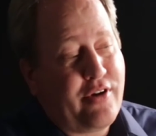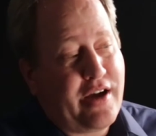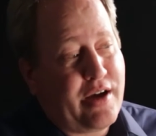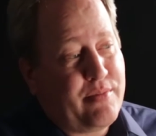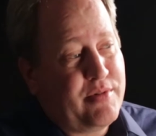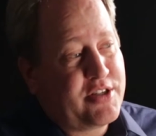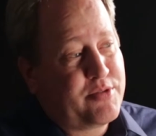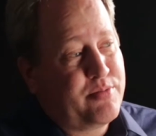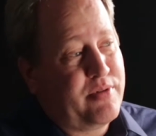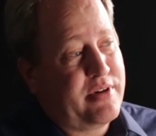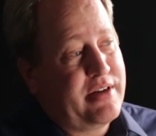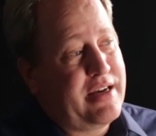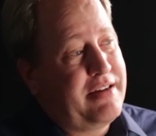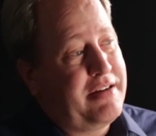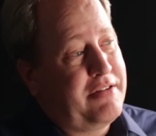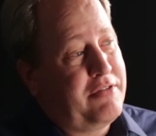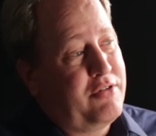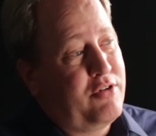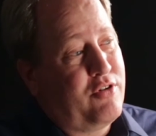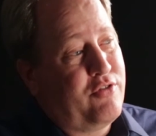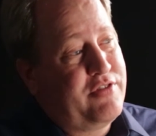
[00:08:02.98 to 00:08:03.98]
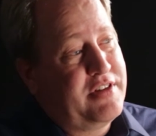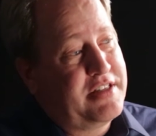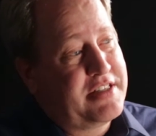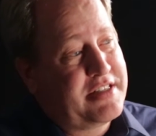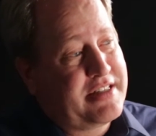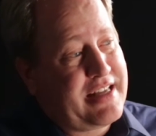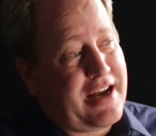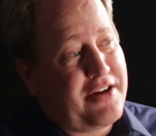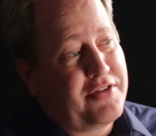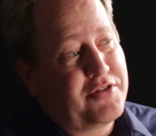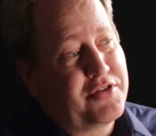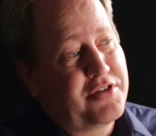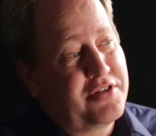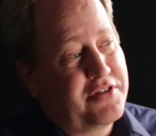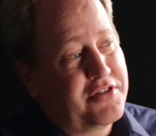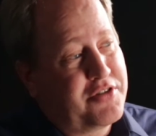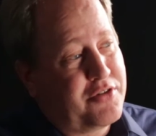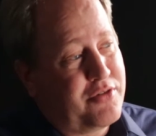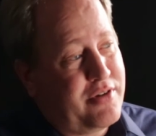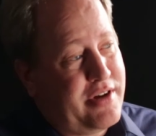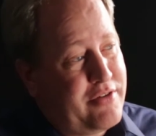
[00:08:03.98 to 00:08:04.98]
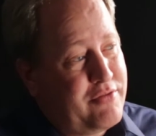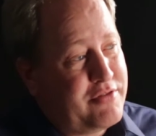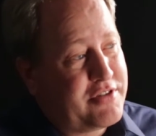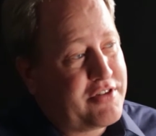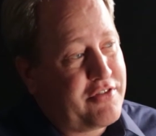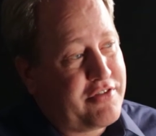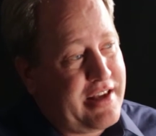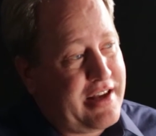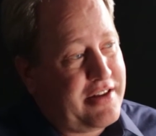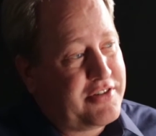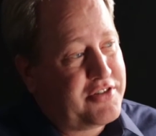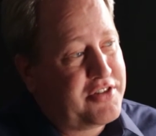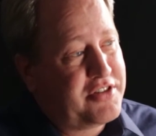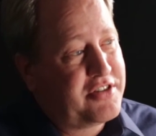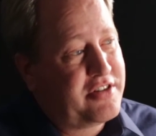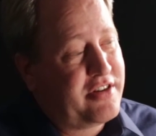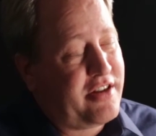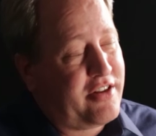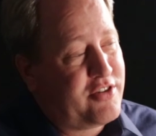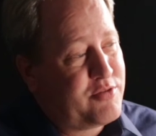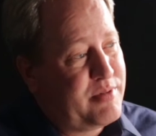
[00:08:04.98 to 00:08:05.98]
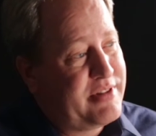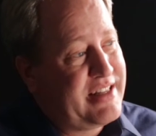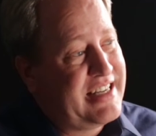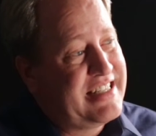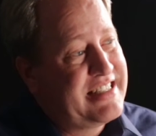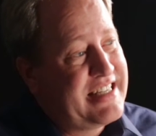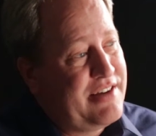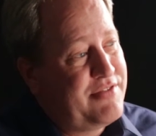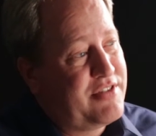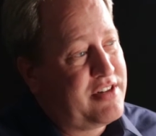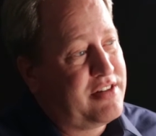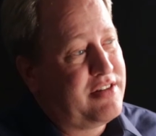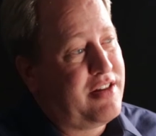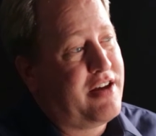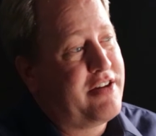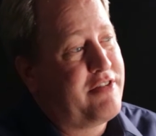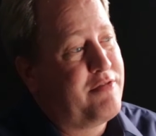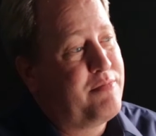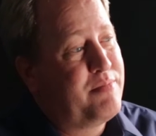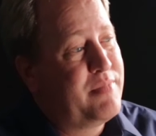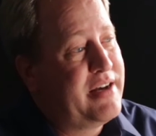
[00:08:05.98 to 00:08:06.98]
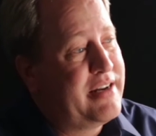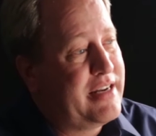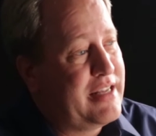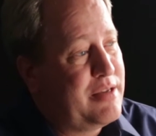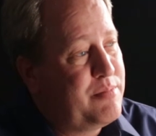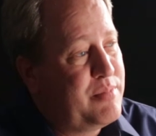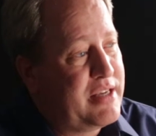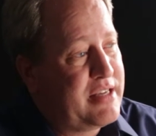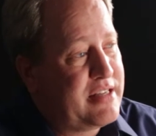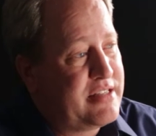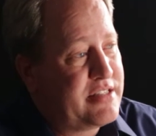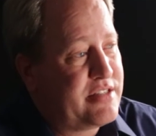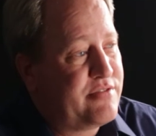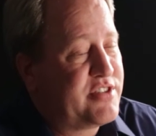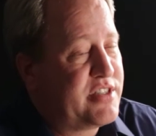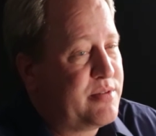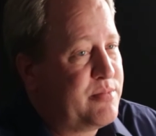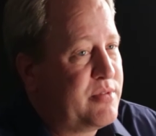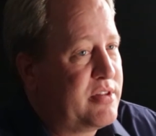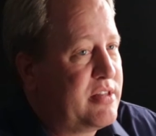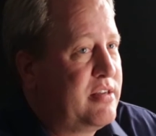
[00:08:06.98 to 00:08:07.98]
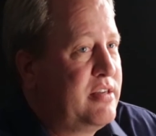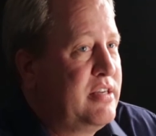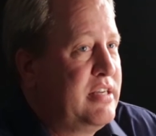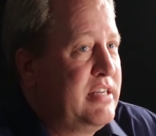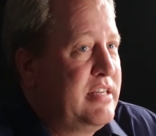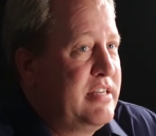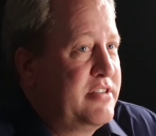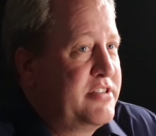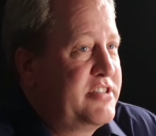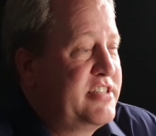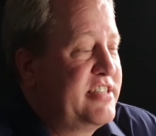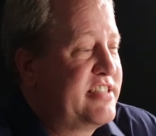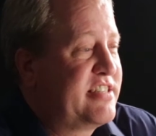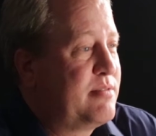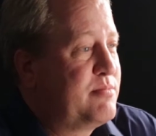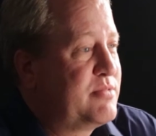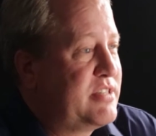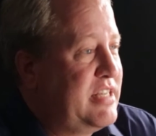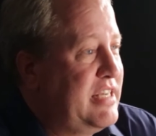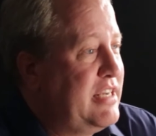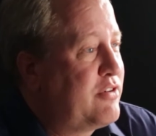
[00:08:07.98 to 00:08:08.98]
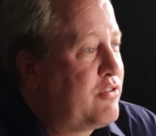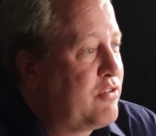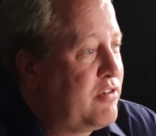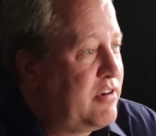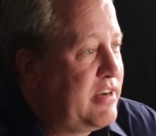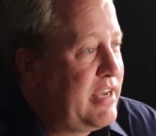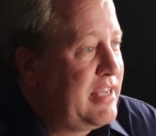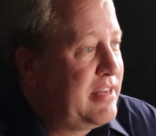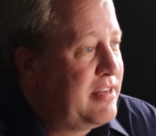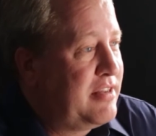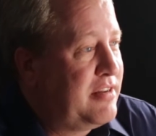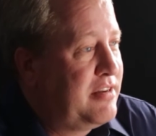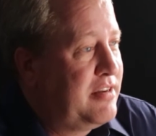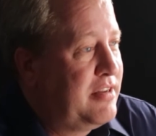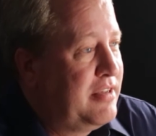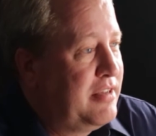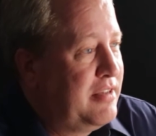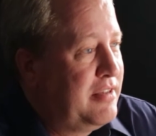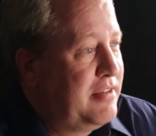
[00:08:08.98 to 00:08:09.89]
know how much money, I don't know if it's thousands or hundreds of thousands of dollars, but they saved a lot of money because of some of the systems he created.